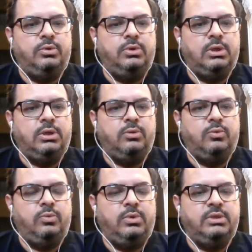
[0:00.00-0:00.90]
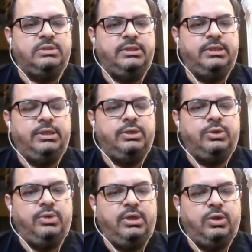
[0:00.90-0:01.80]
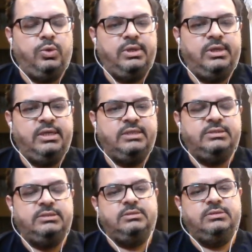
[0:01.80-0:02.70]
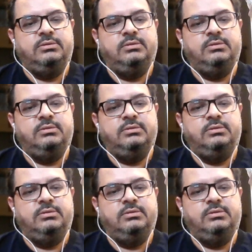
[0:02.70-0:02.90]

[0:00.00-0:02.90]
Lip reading: now I cd into AQA tests,